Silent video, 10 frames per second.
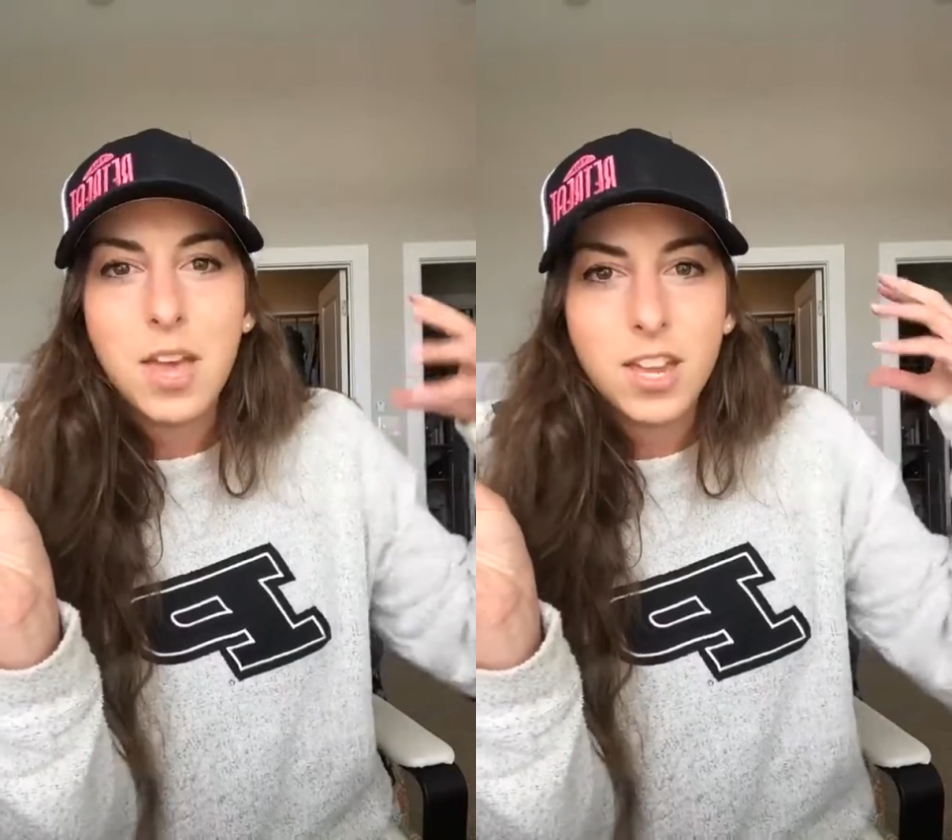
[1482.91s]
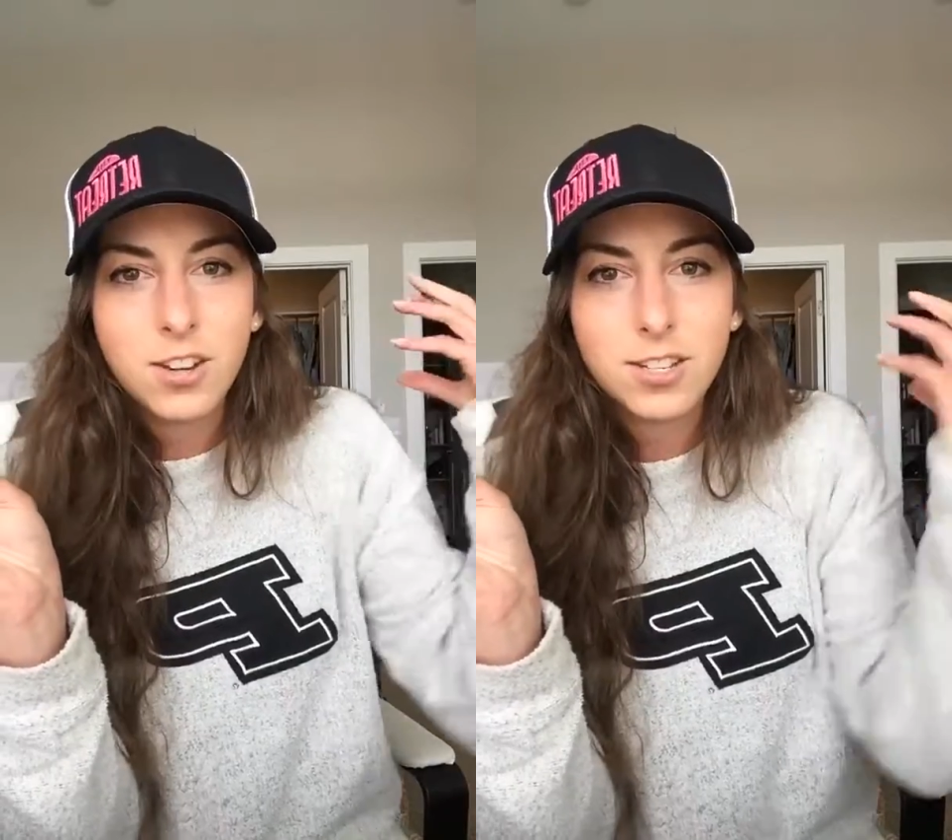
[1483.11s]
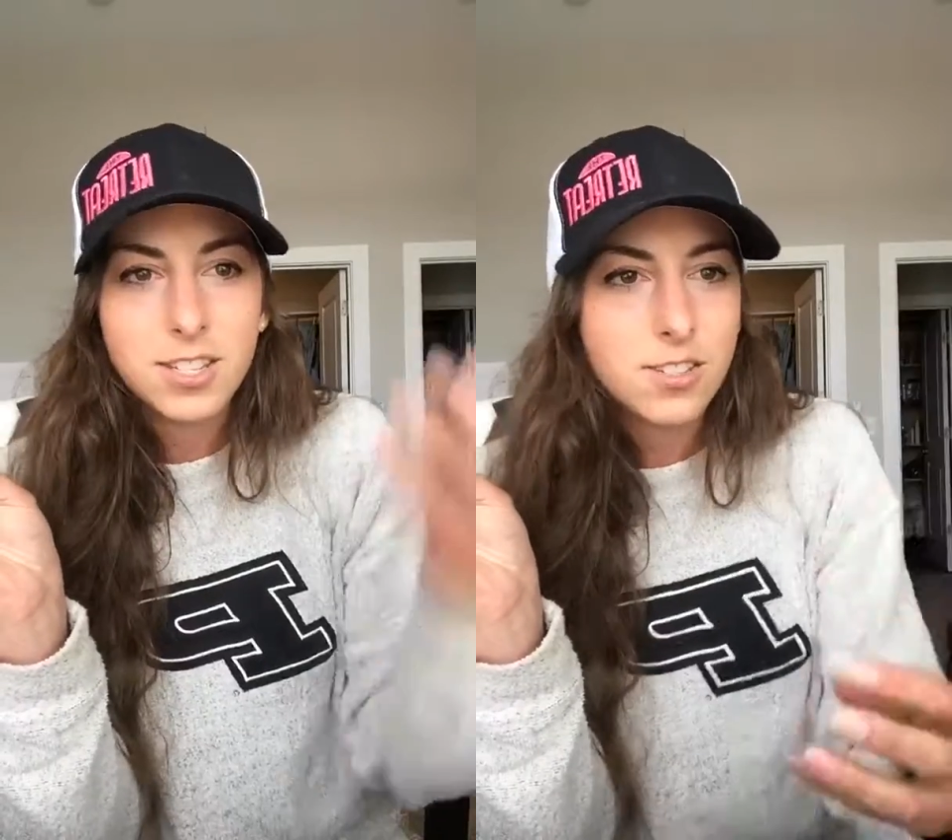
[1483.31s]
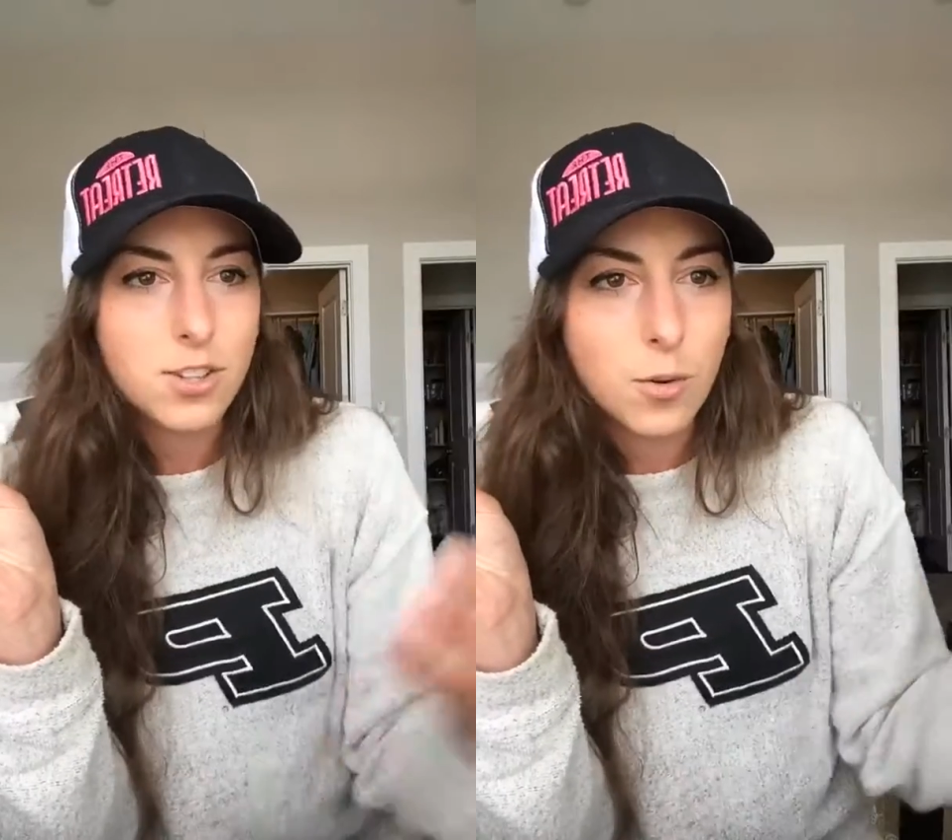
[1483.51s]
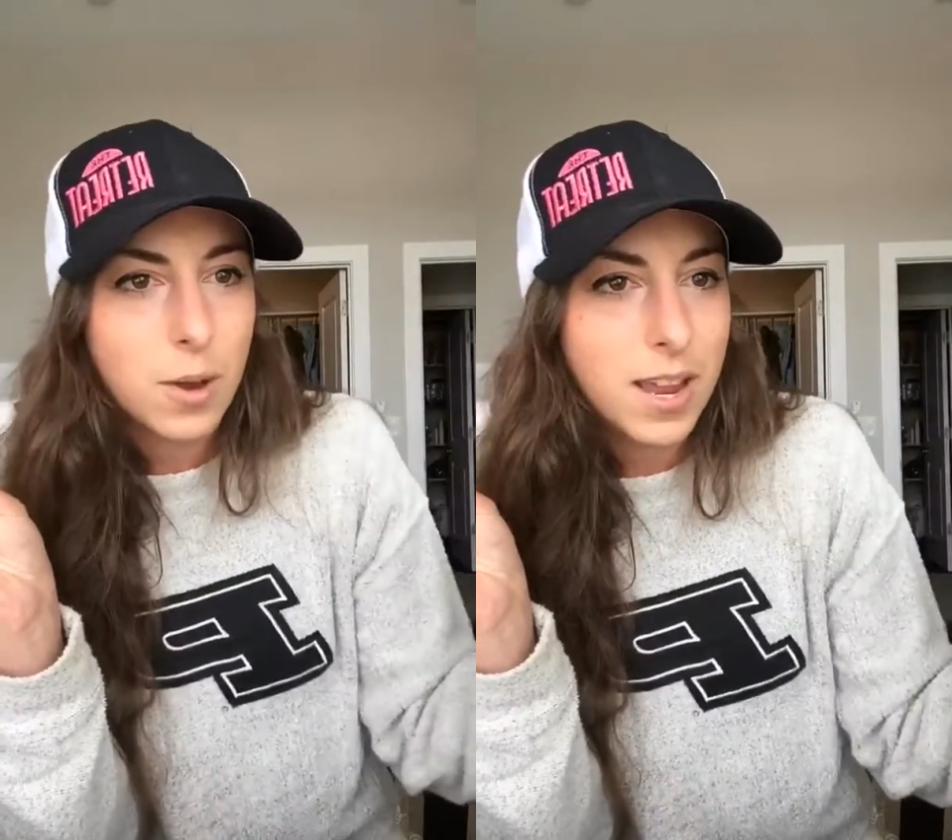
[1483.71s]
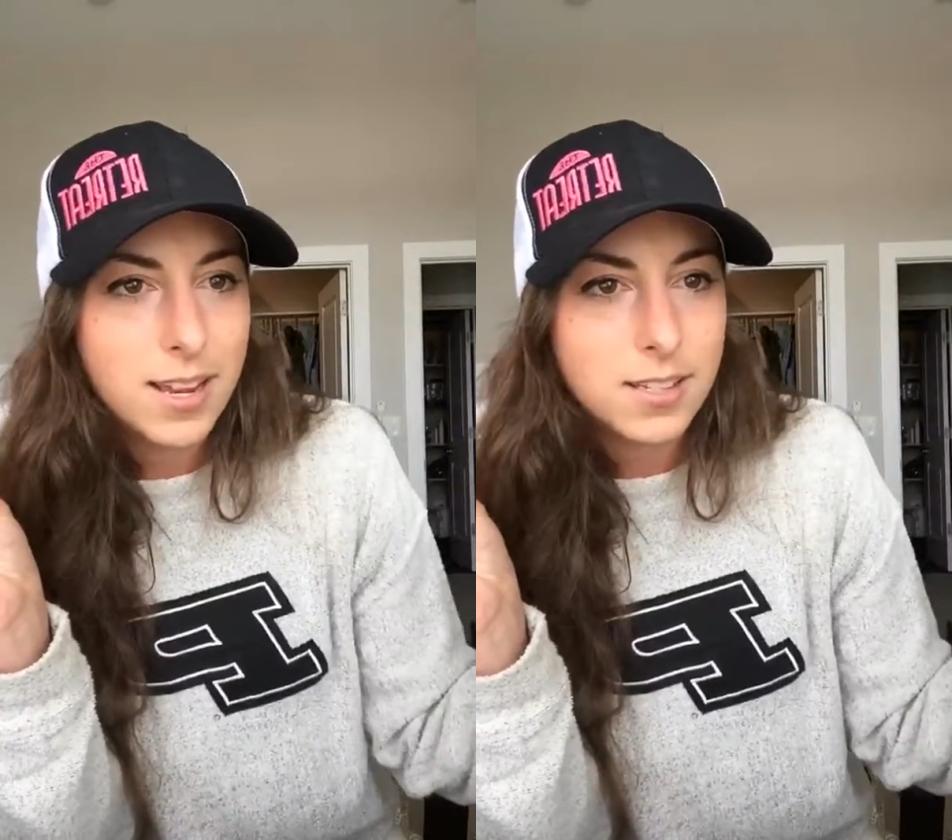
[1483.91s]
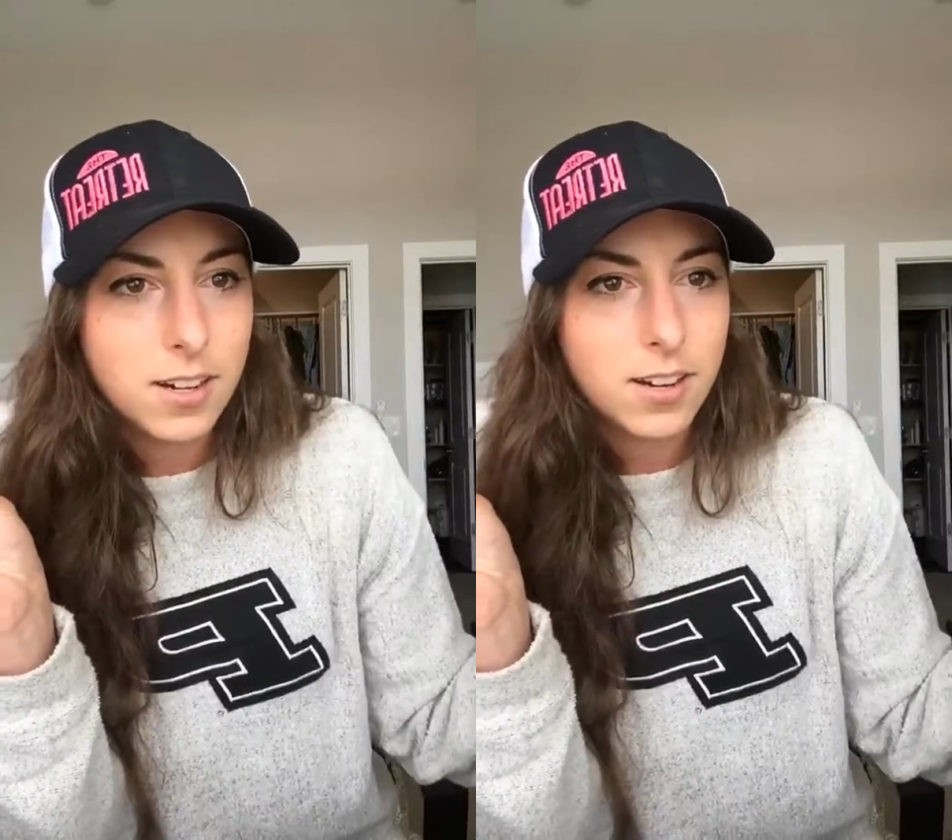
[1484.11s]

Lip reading: your decisions are way easier.